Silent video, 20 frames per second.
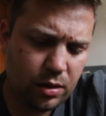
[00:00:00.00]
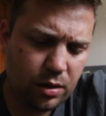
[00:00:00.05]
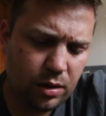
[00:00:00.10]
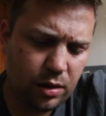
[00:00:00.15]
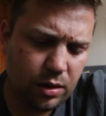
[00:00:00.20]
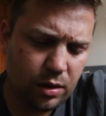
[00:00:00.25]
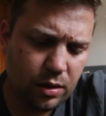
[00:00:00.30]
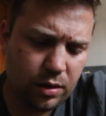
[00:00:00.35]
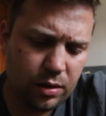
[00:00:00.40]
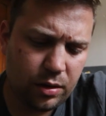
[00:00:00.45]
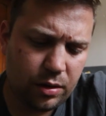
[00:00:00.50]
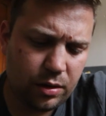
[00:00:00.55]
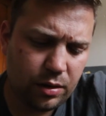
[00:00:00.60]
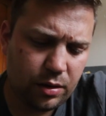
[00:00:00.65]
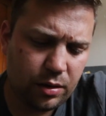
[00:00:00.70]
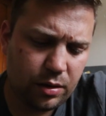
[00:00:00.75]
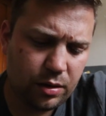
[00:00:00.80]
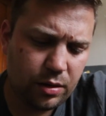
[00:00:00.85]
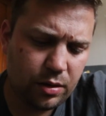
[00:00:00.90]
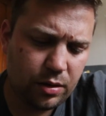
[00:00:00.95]

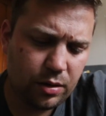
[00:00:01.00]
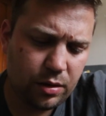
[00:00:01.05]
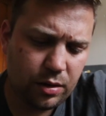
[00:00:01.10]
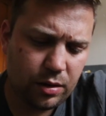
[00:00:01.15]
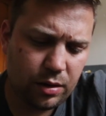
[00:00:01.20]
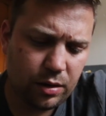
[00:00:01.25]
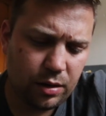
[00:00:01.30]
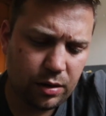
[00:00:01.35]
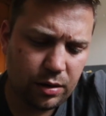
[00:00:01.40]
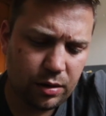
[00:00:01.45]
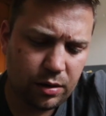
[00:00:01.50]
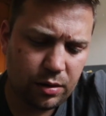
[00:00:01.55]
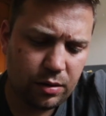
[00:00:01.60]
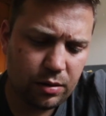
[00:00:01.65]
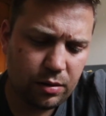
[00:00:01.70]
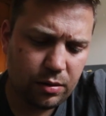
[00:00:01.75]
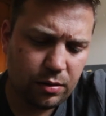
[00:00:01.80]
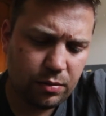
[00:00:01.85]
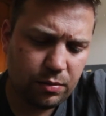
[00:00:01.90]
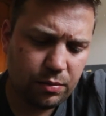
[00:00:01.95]
and it
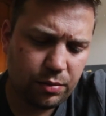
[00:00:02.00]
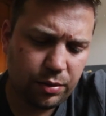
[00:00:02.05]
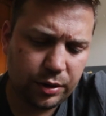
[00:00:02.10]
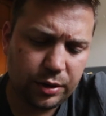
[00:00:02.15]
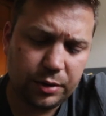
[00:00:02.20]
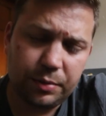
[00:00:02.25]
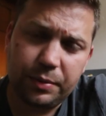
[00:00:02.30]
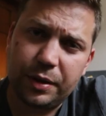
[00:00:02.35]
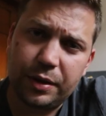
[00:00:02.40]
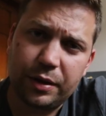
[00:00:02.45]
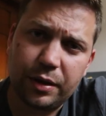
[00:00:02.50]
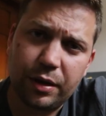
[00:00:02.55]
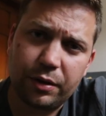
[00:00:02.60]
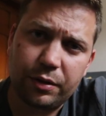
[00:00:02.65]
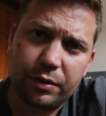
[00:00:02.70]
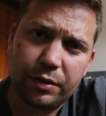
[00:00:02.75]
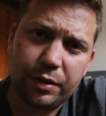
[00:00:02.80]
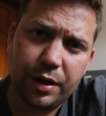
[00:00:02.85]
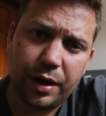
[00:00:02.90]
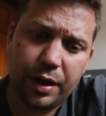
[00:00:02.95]
puts me
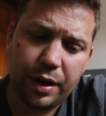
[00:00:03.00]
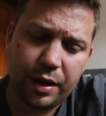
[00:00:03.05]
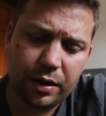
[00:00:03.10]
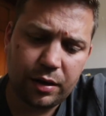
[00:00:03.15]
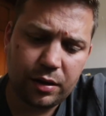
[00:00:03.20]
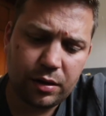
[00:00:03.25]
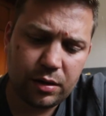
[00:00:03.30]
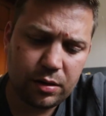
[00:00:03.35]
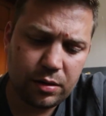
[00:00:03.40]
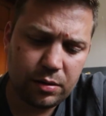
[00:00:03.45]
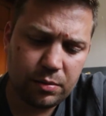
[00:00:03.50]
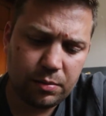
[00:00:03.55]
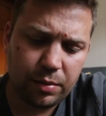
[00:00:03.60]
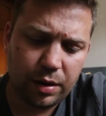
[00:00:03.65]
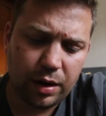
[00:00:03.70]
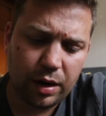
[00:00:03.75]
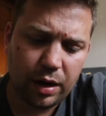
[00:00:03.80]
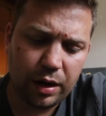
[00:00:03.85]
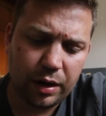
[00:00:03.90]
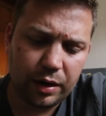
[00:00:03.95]
another day
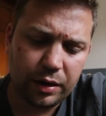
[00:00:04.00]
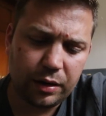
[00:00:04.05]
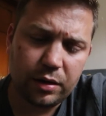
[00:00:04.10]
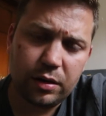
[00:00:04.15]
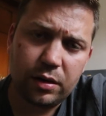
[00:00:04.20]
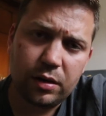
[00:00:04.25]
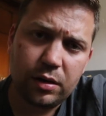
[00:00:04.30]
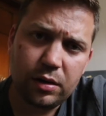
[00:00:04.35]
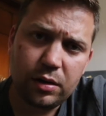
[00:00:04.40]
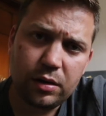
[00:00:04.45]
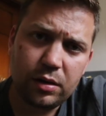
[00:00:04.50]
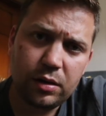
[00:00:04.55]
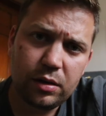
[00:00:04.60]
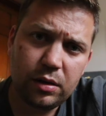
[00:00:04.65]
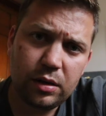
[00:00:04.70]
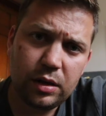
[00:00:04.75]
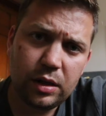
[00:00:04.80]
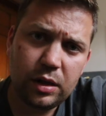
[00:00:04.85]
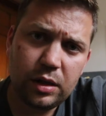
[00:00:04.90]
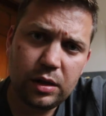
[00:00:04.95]
behind
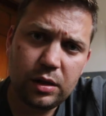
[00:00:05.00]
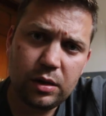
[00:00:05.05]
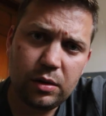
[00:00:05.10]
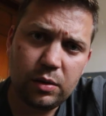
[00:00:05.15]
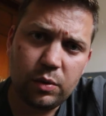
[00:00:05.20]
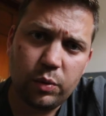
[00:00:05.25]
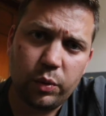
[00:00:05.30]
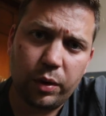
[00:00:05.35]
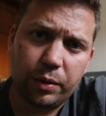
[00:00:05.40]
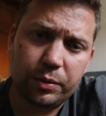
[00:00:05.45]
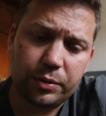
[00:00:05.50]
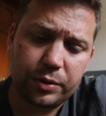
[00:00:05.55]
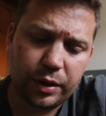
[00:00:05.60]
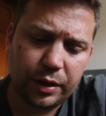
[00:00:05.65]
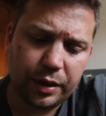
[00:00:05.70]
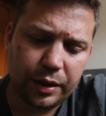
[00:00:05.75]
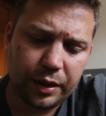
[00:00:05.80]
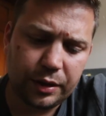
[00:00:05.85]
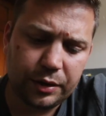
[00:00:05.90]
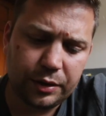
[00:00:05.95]
where I'm
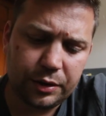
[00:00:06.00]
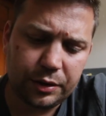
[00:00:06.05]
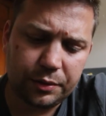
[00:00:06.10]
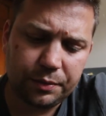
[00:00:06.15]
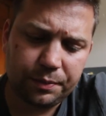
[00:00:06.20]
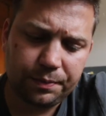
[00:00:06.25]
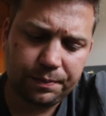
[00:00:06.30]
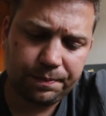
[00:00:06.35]
trying to get to.